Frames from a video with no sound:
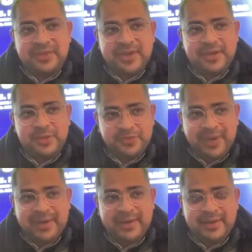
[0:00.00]
trying to
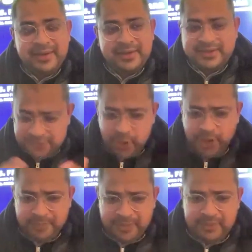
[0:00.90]
find its
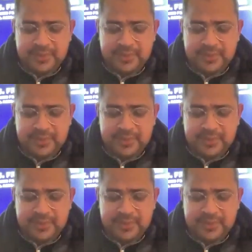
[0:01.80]
dogma,